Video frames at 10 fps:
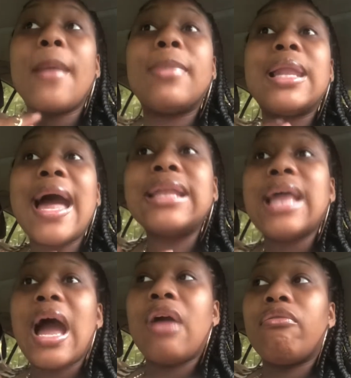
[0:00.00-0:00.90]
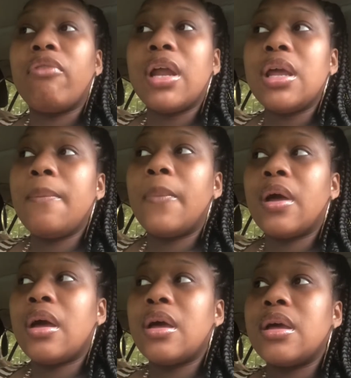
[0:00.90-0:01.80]
glad that I read it,
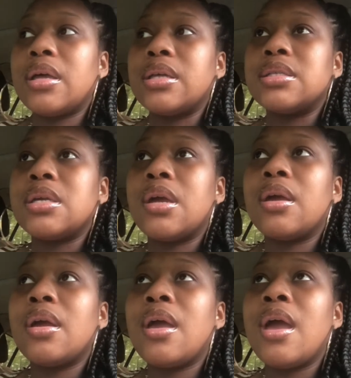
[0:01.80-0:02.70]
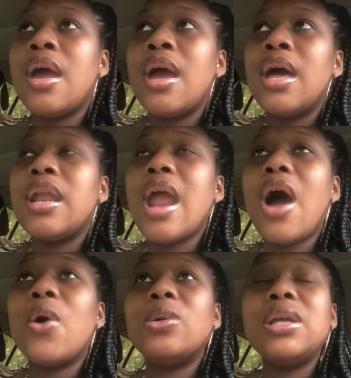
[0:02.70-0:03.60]
because
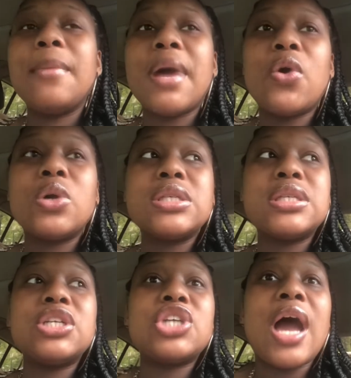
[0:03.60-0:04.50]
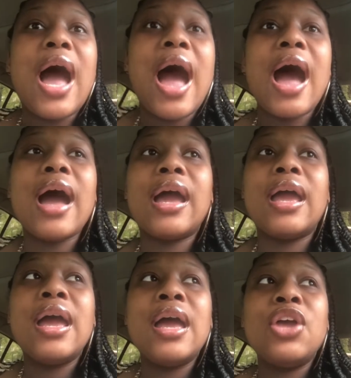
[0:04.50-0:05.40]
not only am I on such a
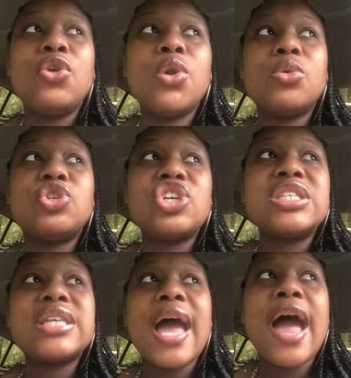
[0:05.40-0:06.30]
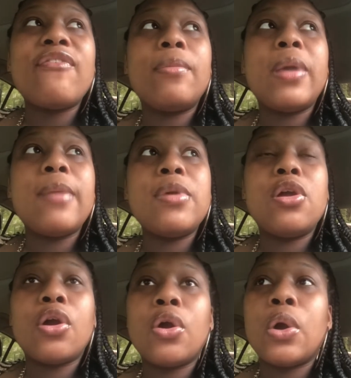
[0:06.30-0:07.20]
high, just to have a baby
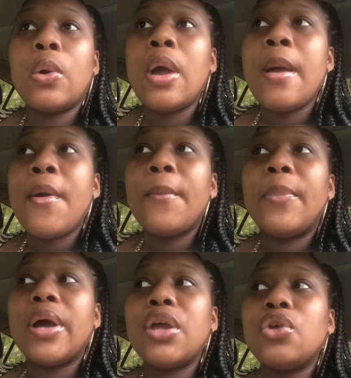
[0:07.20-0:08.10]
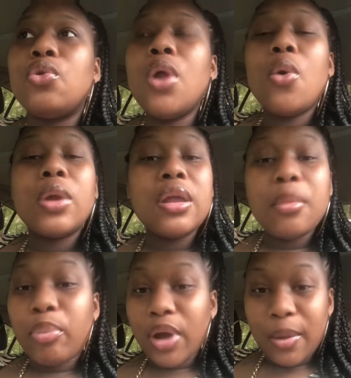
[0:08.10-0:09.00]
girl, but you don't get a
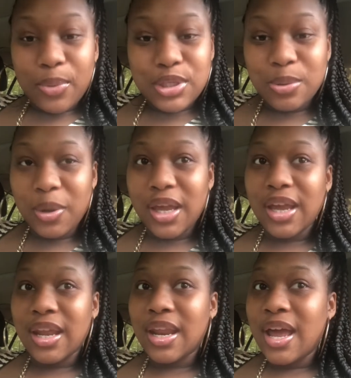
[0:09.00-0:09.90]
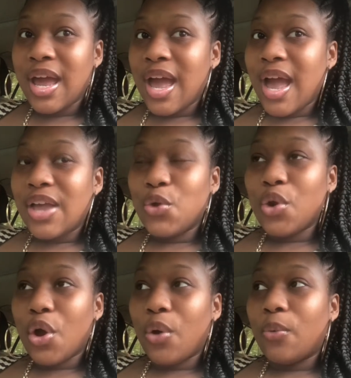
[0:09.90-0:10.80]
break between,
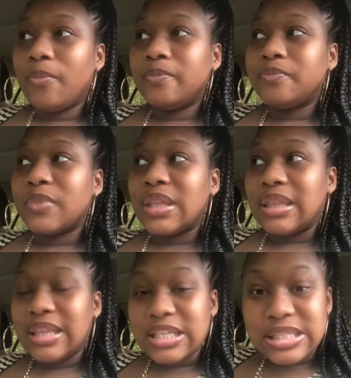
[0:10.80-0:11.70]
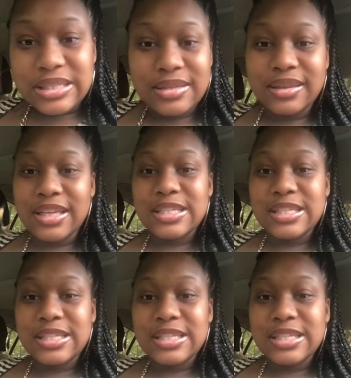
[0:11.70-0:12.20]
this